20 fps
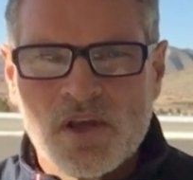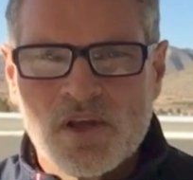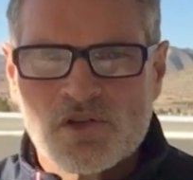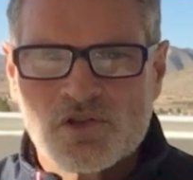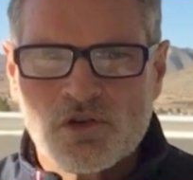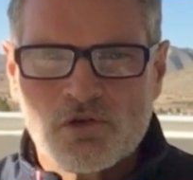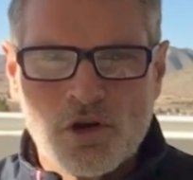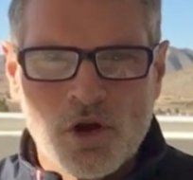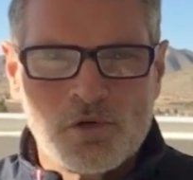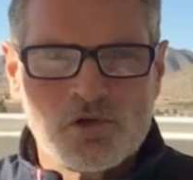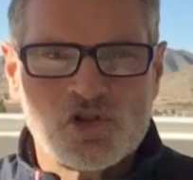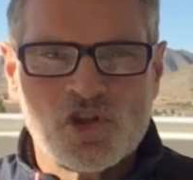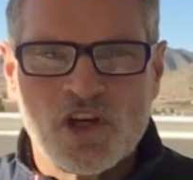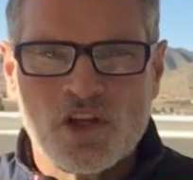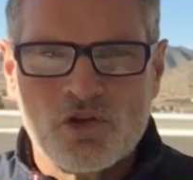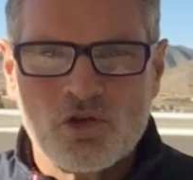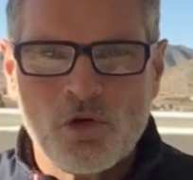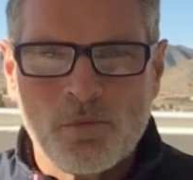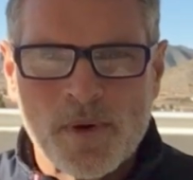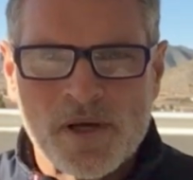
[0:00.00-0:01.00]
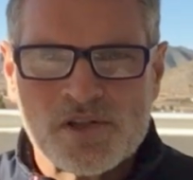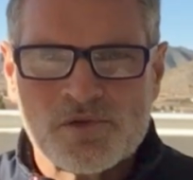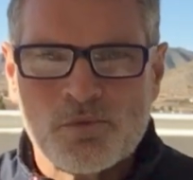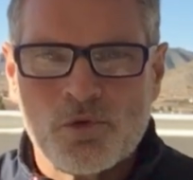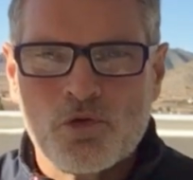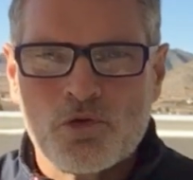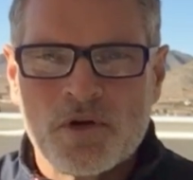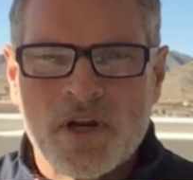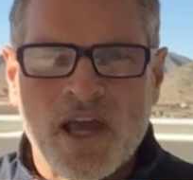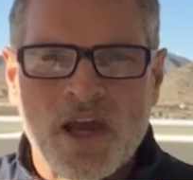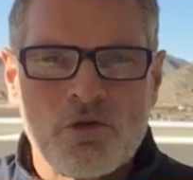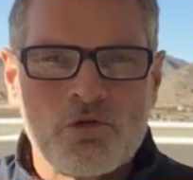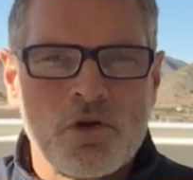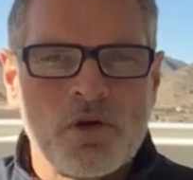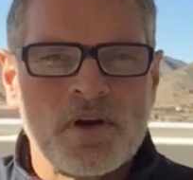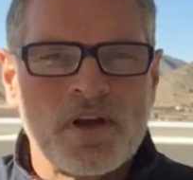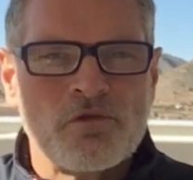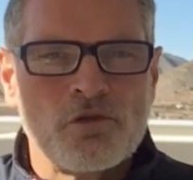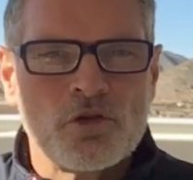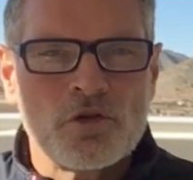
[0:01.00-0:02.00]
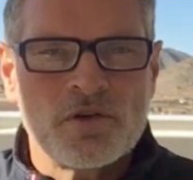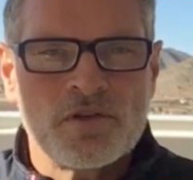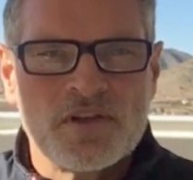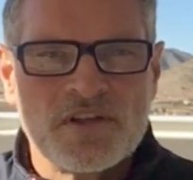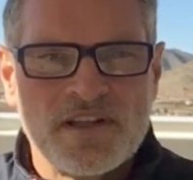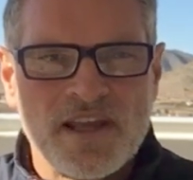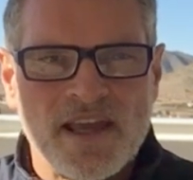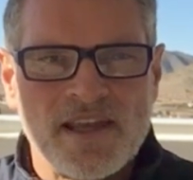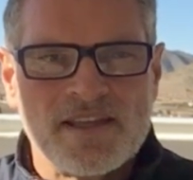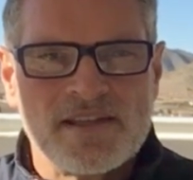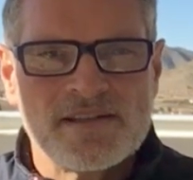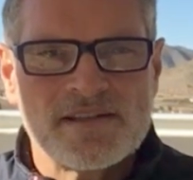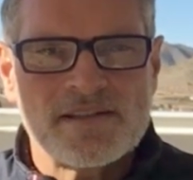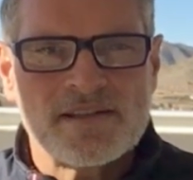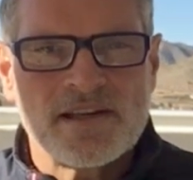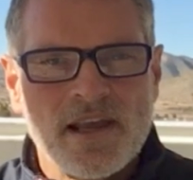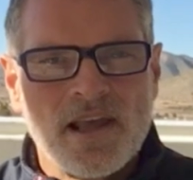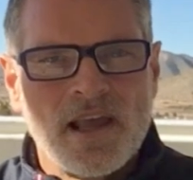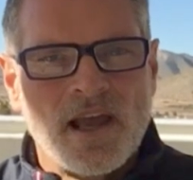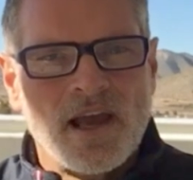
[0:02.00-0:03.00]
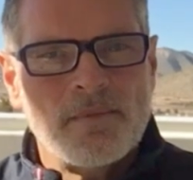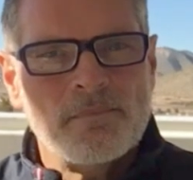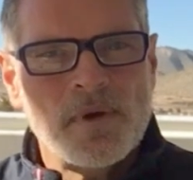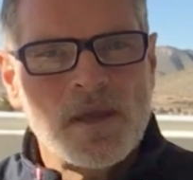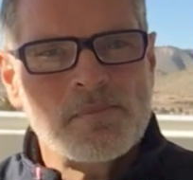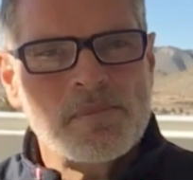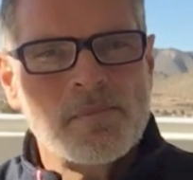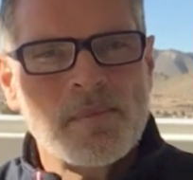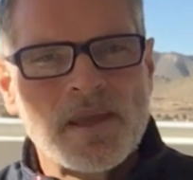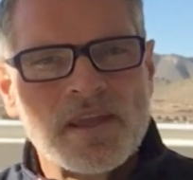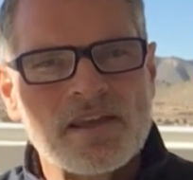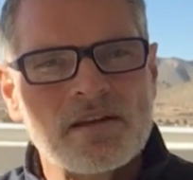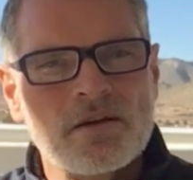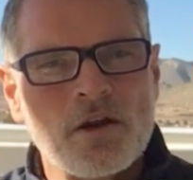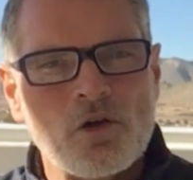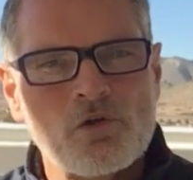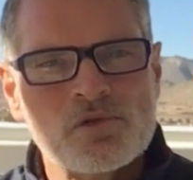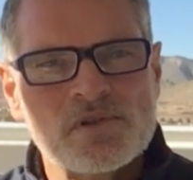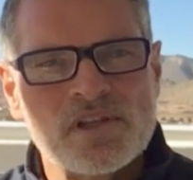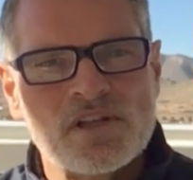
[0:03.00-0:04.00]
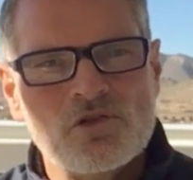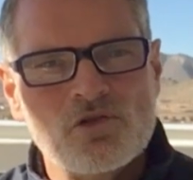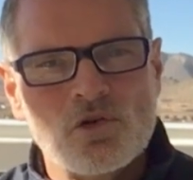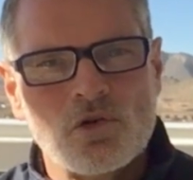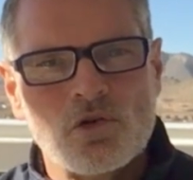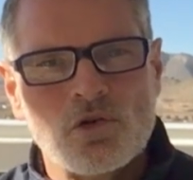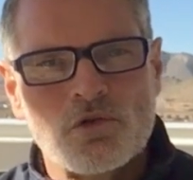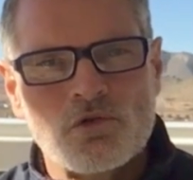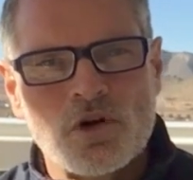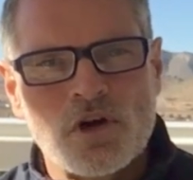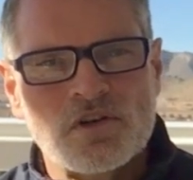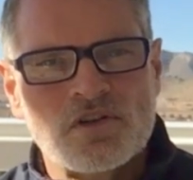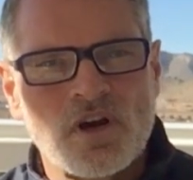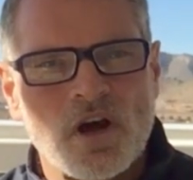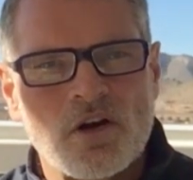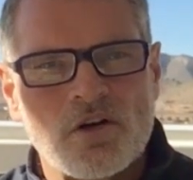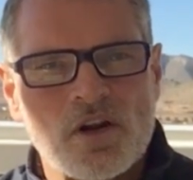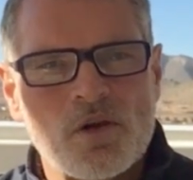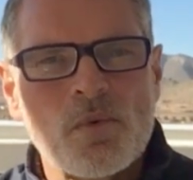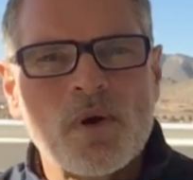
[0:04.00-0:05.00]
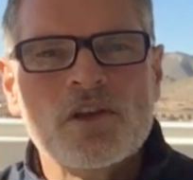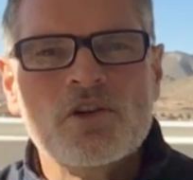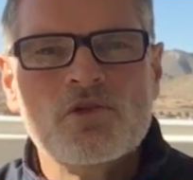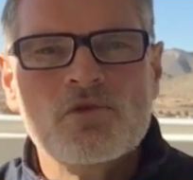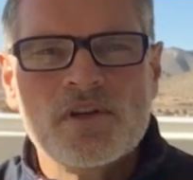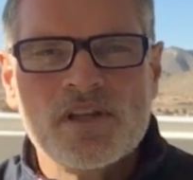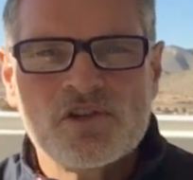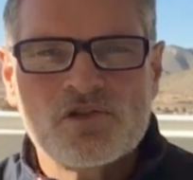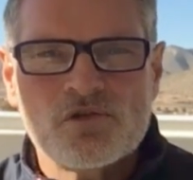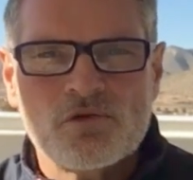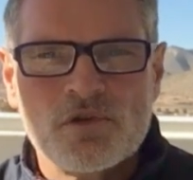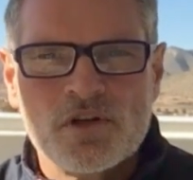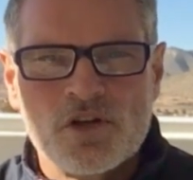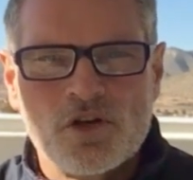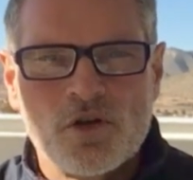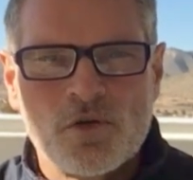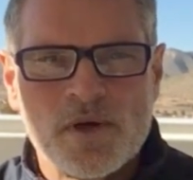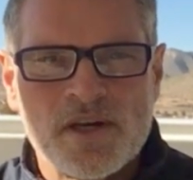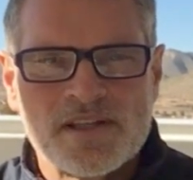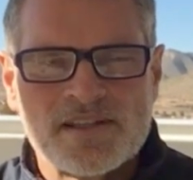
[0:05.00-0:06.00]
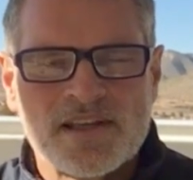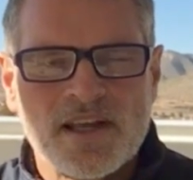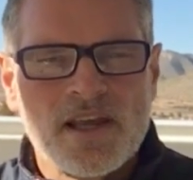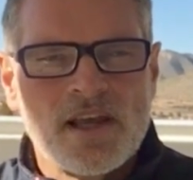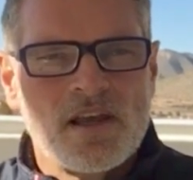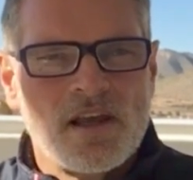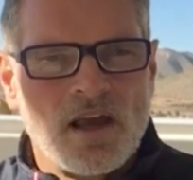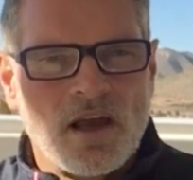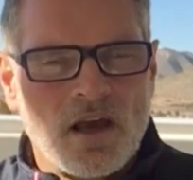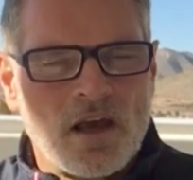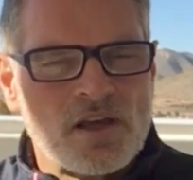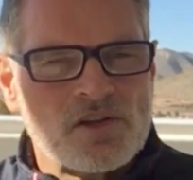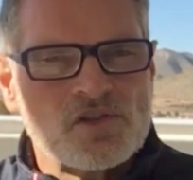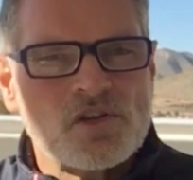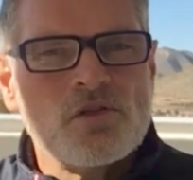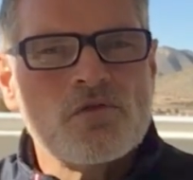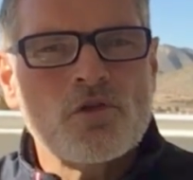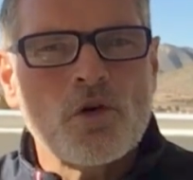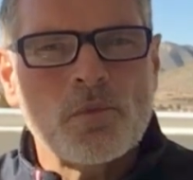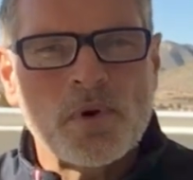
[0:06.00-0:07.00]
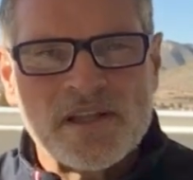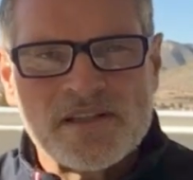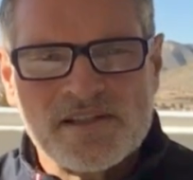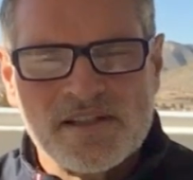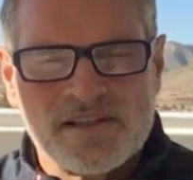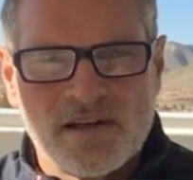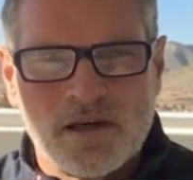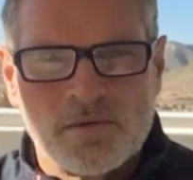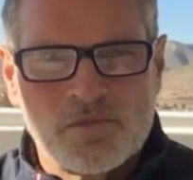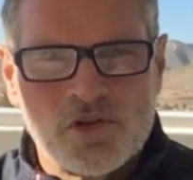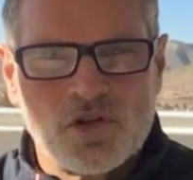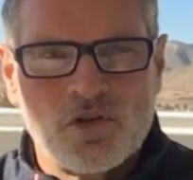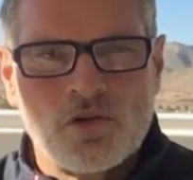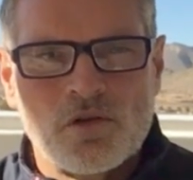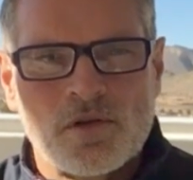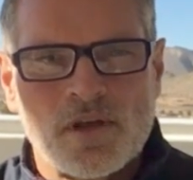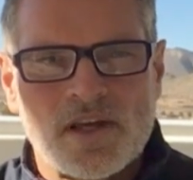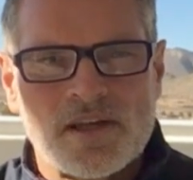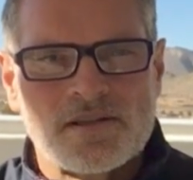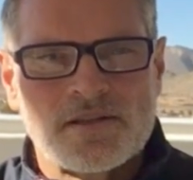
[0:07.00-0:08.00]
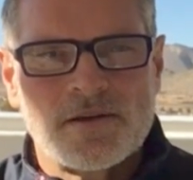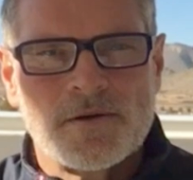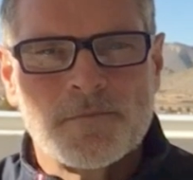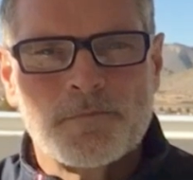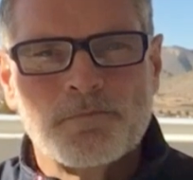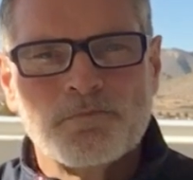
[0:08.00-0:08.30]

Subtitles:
So go and check your passport now, go and have a look at the dates and maybe make a note in your diary when you need to renew it, so you've got plenty of time to do that.